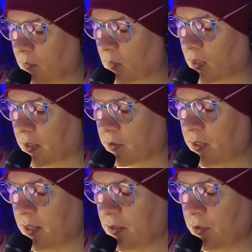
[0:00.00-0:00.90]
I could
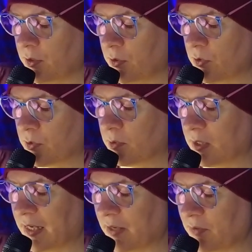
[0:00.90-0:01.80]
hear the usual
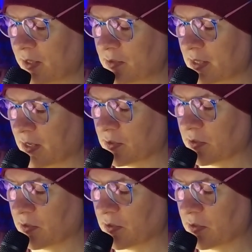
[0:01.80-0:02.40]
evening sounds of